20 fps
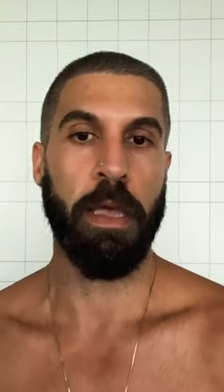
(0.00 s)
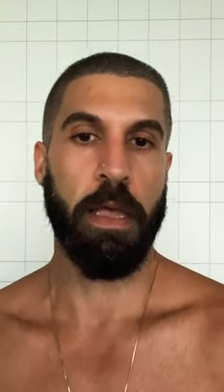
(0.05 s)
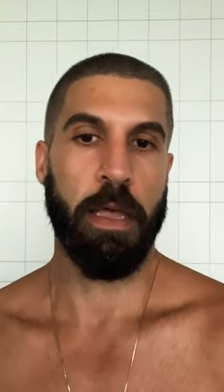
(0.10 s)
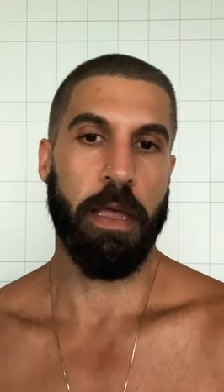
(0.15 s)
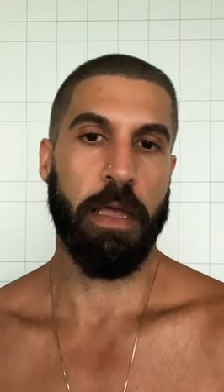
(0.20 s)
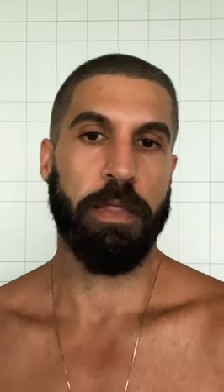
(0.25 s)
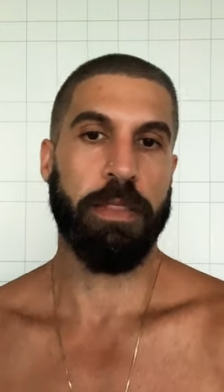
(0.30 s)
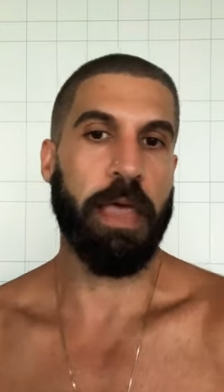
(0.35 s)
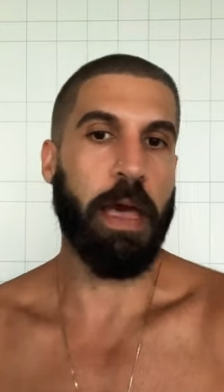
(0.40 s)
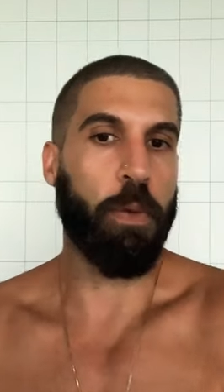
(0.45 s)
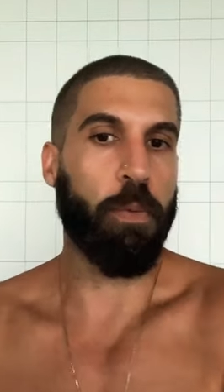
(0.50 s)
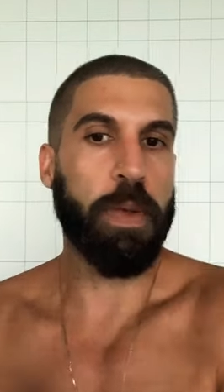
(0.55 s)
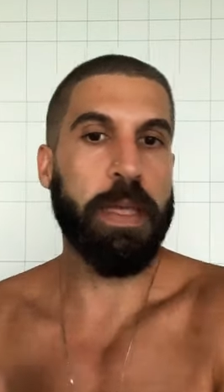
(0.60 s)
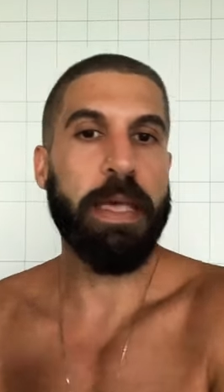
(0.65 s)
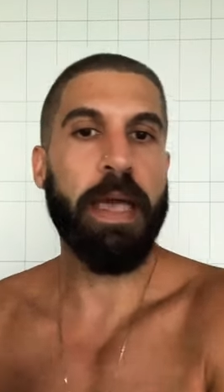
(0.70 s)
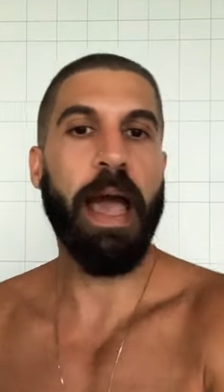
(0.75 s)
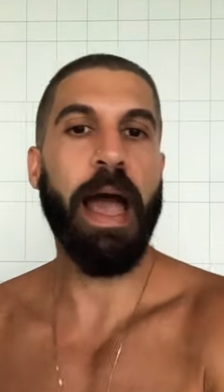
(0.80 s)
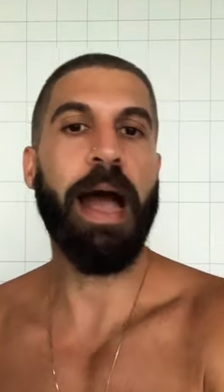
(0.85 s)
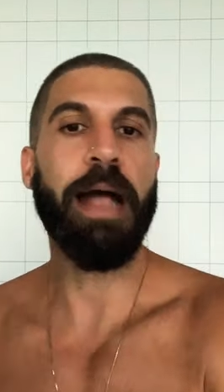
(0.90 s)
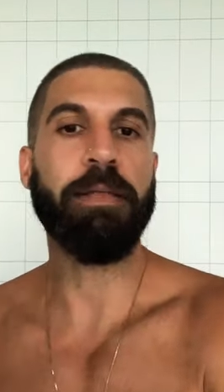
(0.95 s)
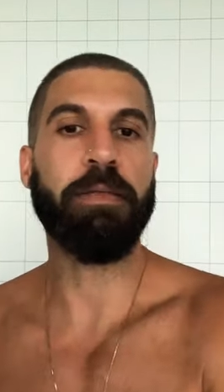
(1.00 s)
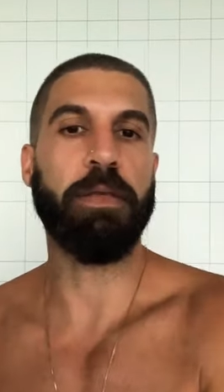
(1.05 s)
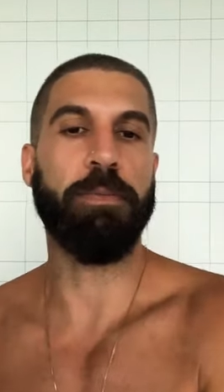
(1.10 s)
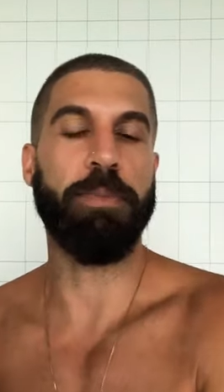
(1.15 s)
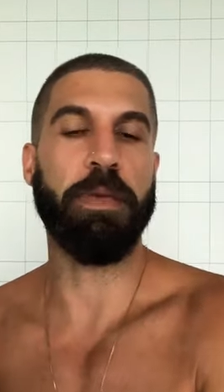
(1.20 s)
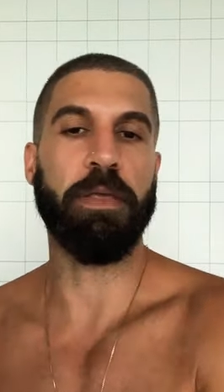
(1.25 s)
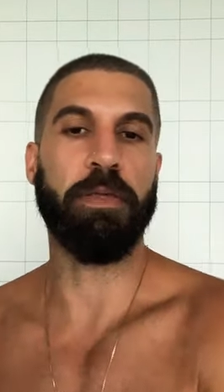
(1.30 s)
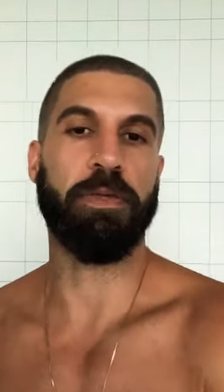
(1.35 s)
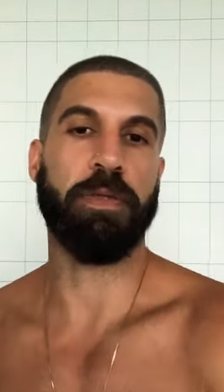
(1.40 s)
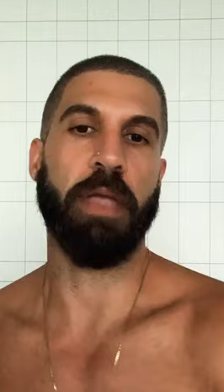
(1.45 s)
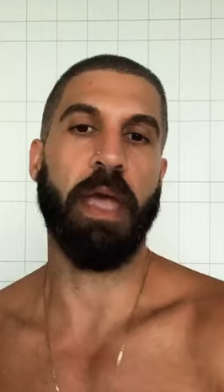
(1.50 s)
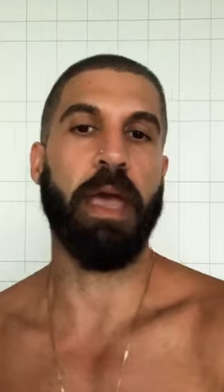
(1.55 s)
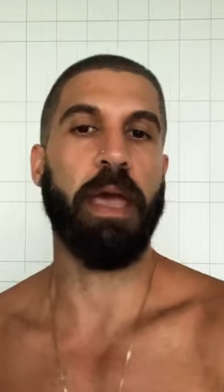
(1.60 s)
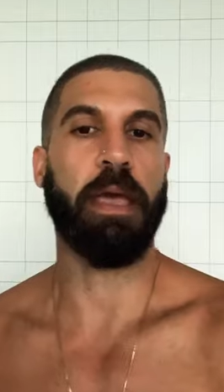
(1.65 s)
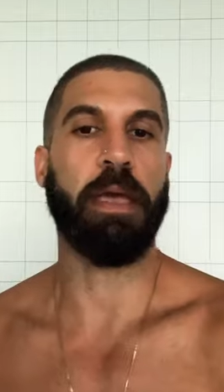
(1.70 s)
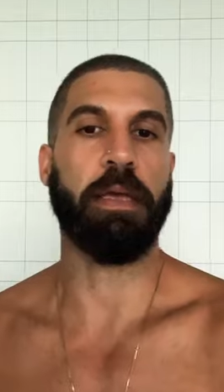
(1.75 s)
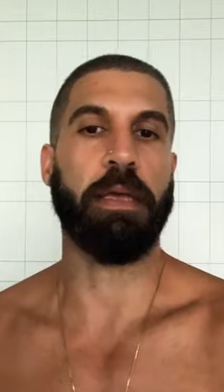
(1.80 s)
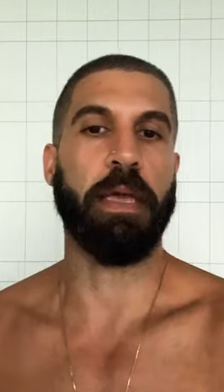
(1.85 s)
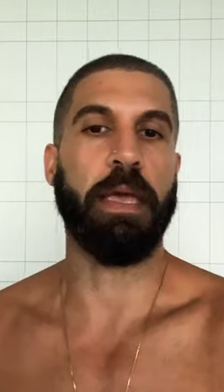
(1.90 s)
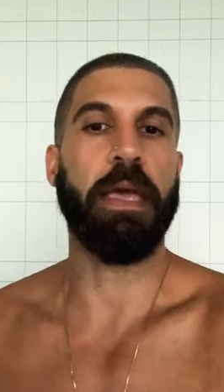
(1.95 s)
that we had to be
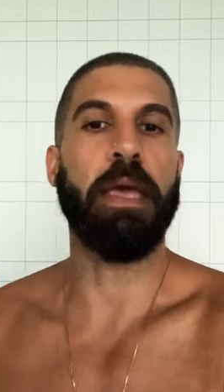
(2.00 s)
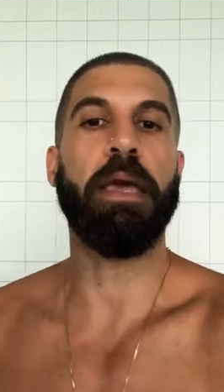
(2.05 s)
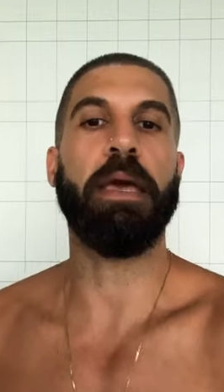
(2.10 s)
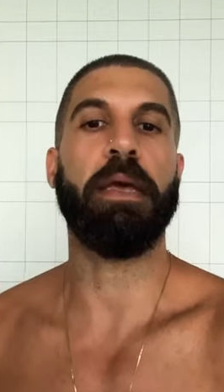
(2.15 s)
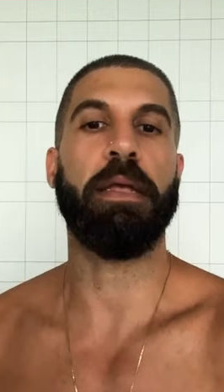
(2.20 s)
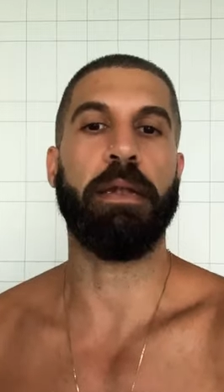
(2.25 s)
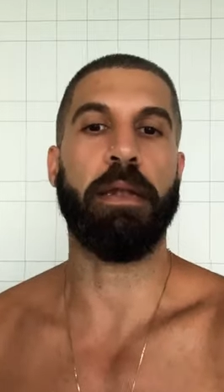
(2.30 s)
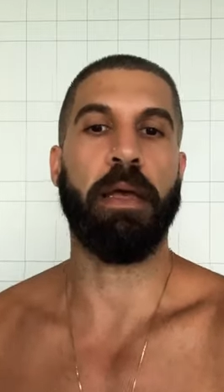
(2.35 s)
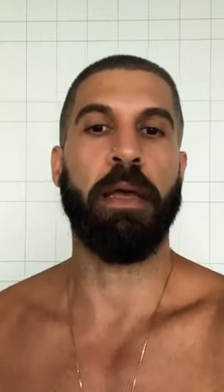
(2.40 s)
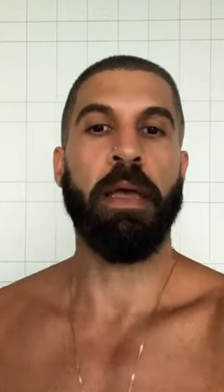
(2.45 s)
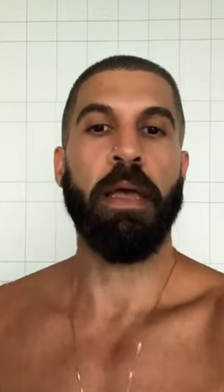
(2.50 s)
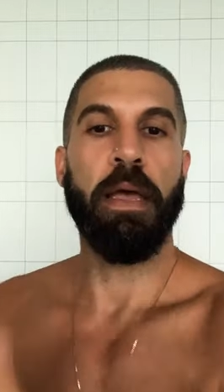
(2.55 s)
staying in